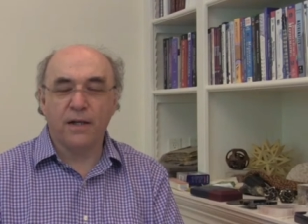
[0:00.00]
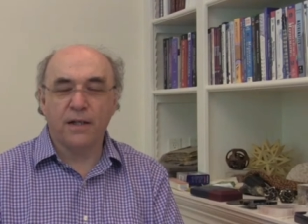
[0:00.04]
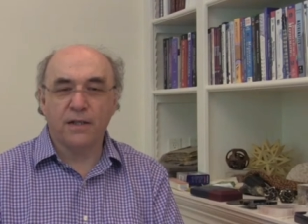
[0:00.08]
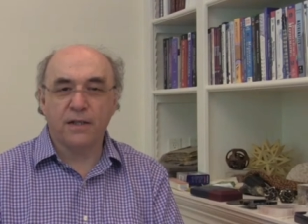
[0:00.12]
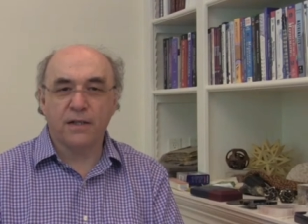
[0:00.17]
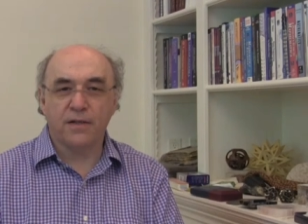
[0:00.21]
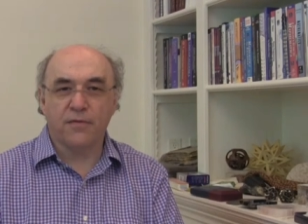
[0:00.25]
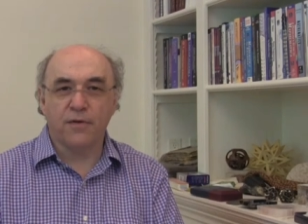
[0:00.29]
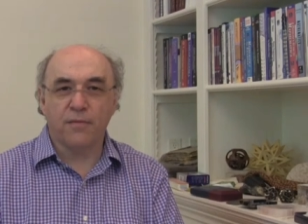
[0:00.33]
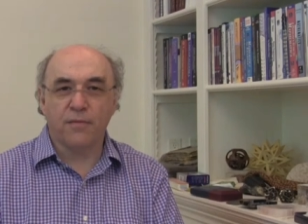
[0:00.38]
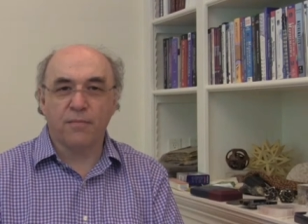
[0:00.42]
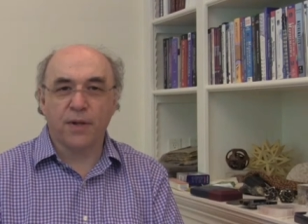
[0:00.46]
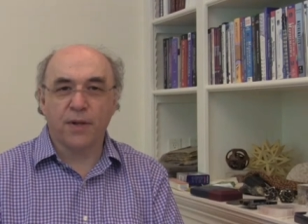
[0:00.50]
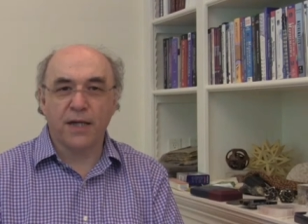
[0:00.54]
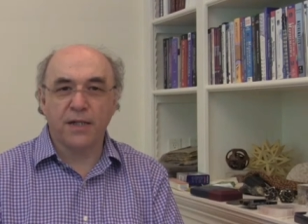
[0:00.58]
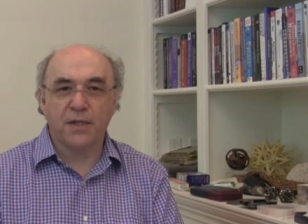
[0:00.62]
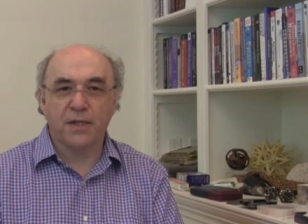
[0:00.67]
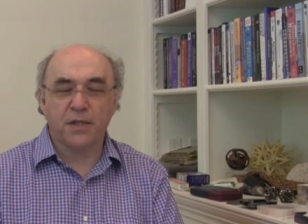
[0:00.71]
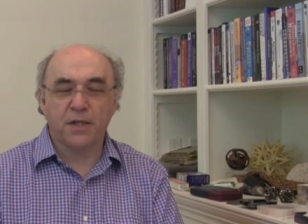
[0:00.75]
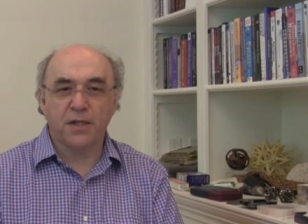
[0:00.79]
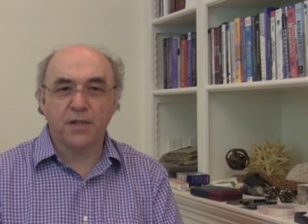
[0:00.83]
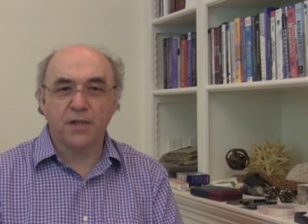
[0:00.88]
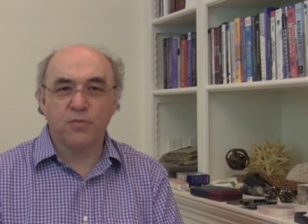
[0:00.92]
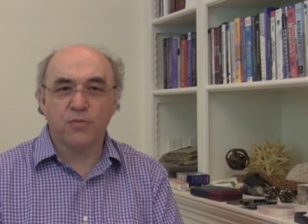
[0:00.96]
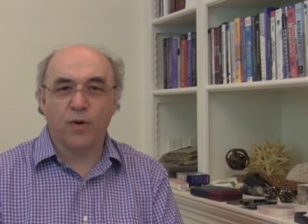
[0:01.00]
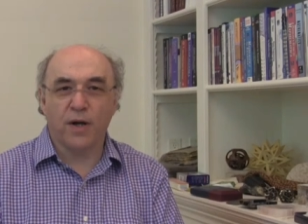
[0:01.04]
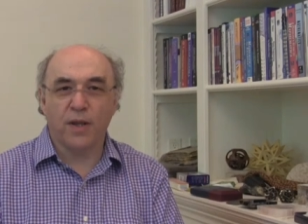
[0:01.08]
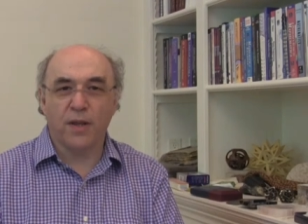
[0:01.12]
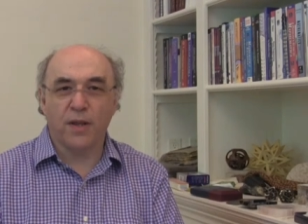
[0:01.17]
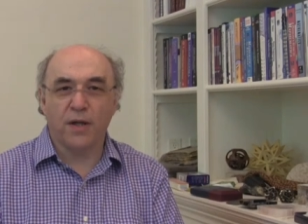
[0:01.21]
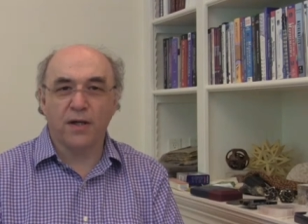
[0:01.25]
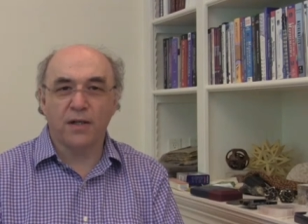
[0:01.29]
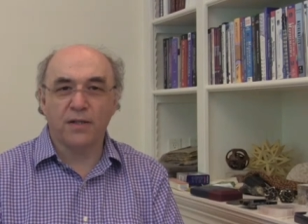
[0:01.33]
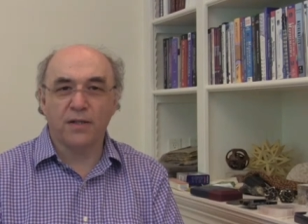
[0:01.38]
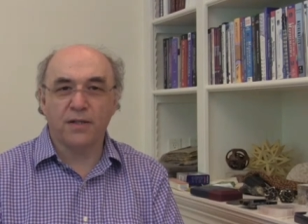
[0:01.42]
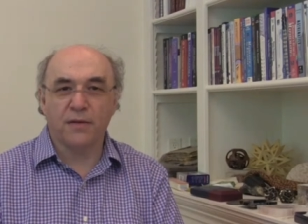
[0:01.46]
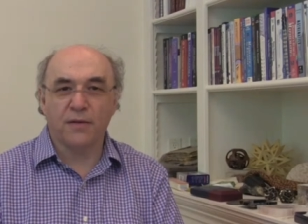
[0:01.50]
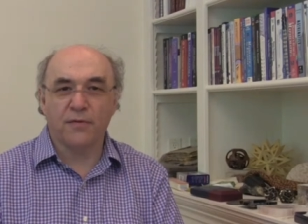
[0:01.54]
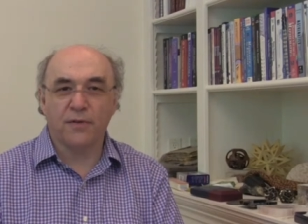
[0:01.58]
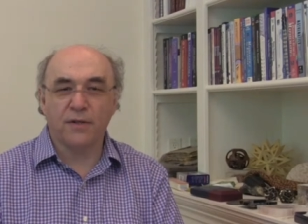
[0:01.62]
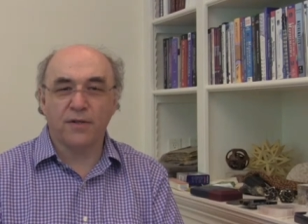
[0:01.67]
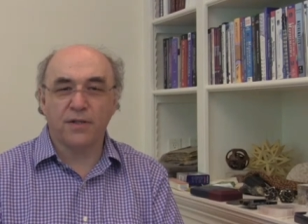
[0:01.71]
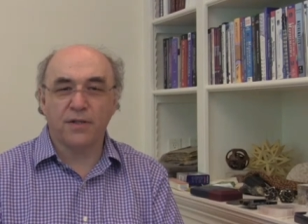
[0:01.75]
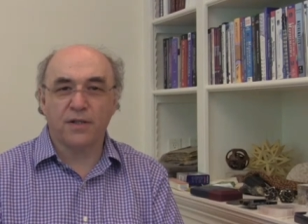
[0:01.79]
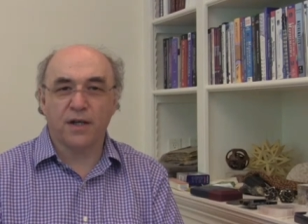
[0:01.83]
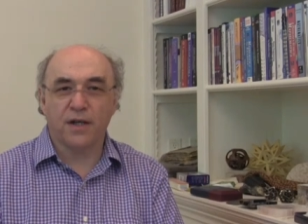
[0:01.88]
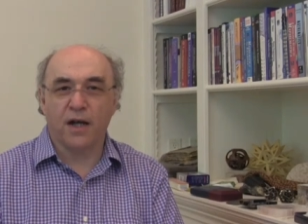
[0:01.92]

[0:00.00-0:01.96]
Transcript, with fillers: different places, whether different.